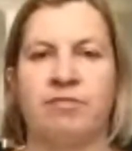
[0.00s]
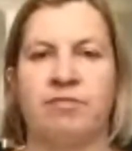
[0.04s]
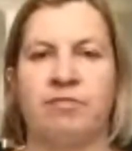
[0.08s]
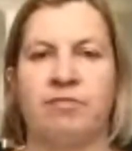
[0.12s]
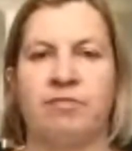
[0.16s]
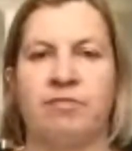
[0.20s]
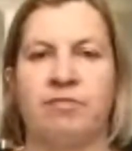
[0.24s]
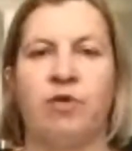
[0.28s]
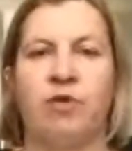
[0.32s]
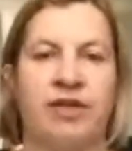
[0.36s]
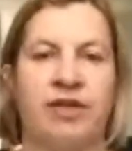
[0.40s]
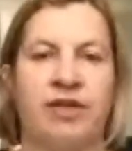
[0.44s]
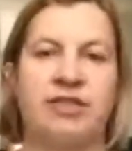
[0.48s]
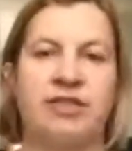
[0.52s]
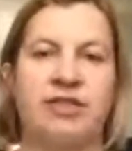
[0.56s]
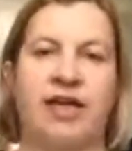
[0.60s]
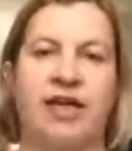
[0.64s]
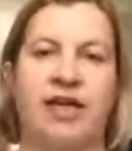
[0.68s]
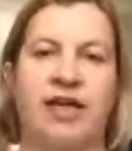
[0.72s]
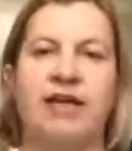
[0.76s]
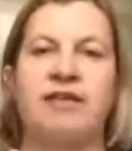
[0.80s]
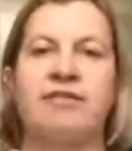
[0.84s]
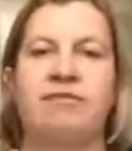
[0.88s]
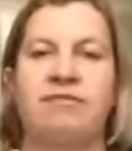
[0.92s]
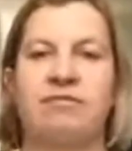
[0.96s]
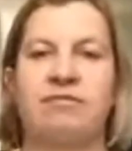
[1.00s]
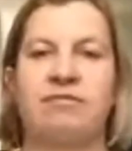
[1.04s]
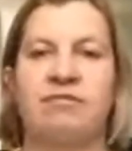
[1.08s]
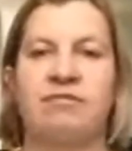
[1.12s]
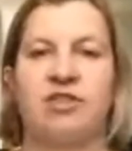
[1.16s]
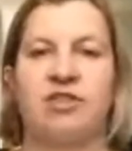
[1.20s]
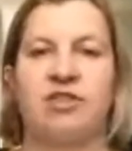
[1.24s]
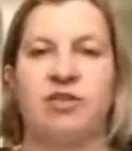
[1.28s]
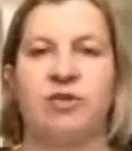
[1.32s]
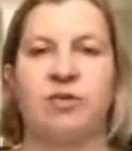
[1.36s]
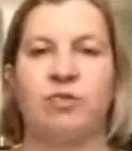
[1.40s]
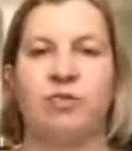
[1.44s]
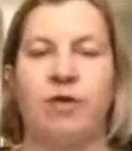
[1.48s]
point to get
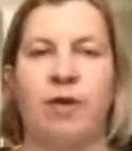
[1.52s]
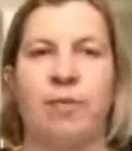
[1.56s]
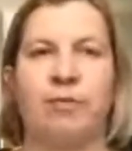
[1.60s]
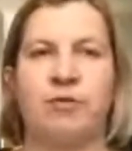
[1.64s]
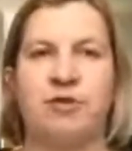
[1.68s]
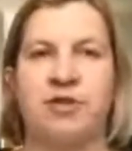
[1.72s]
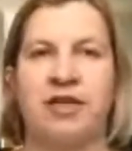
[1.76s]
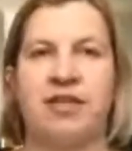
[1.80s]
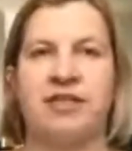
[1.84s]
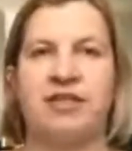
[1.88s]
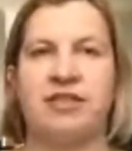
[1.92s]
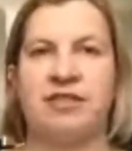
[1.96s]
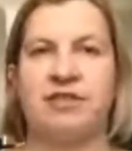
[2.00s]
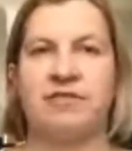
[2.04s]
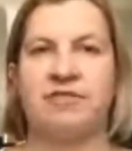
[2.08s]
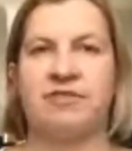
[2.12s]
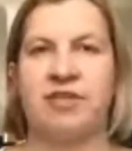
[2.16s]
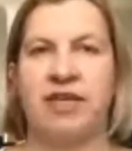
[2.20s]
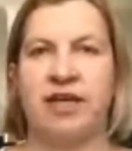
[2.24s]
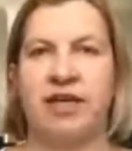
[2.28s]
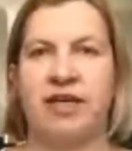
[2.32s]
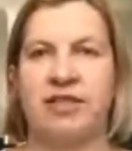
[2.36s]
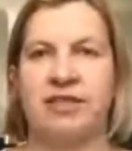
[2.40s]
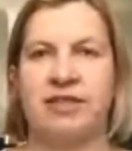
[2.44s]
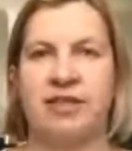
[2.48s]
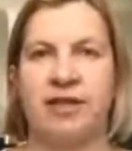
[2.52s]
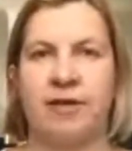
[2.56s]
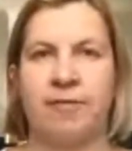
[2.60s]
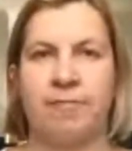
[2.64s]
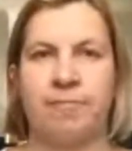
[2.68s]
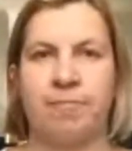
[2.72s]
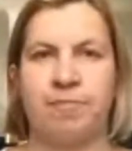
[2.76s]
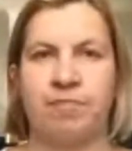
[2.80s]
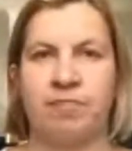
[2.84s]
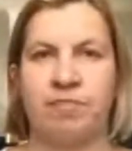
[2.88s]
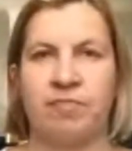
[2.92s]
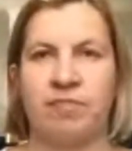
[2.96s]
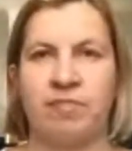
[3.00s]
to representative data.
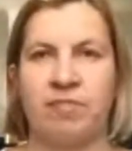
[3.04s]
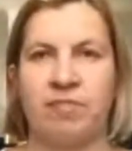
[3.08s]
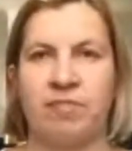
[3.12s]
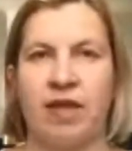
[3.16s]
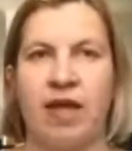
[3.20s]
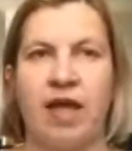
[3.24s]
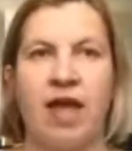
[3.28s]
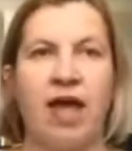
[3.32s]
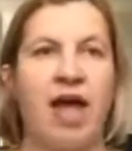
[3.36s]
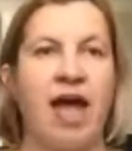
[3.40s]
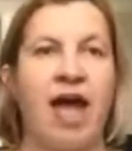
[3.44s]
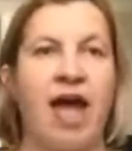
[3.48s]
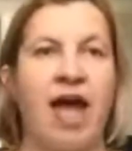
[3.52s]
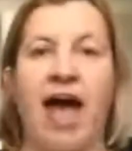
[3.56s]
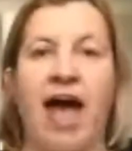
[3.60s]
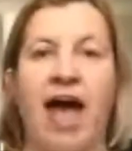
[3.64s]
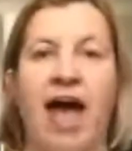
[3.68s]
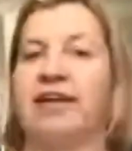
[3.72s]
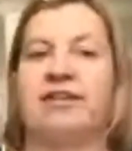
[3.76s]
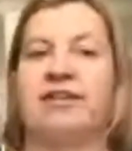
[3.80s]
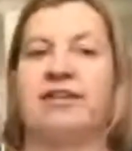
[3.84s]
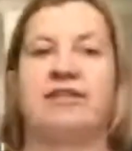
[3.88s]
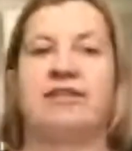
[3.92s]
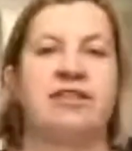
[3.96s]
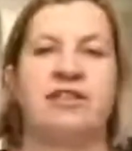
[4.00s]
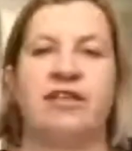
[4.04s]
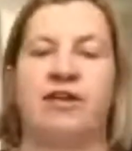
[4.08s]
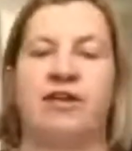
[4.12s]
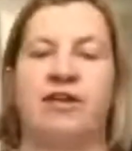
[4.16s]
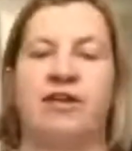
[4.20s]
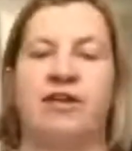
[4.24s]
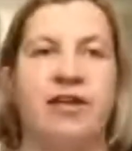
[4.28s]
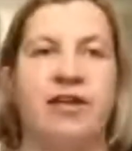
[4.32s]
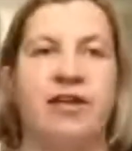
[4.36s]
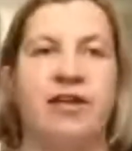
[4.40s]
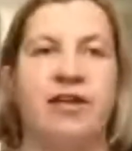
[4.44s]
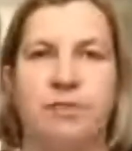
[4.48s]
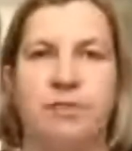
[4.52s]
And as I
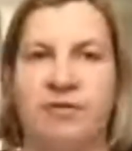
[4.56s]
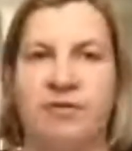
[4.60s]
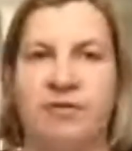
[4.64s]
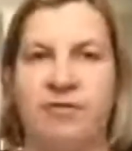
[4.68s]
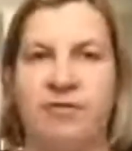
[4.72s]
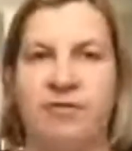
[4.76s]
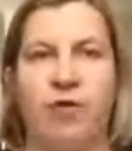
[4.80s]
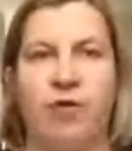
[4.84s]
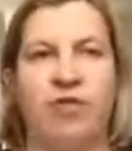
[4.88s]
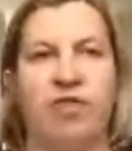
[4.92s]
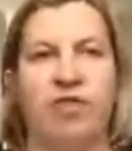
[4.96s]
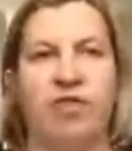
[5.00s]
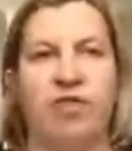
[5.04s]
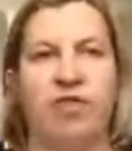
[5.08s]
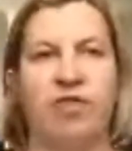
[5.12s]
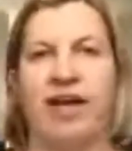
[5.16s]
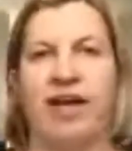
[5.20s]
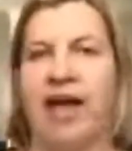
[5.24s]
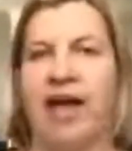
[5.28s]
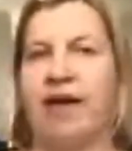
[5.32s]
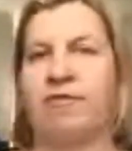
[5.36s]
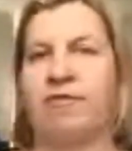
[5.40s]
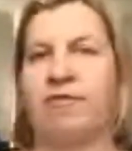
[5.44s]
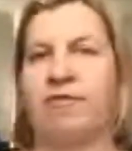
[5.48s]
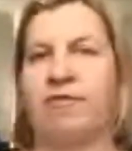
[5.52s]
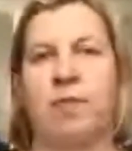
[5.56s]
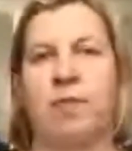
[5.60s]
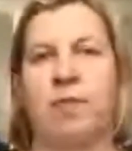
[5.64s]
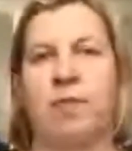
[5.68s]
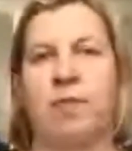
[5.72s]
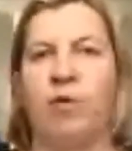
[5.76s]
mentioned before, think carefully about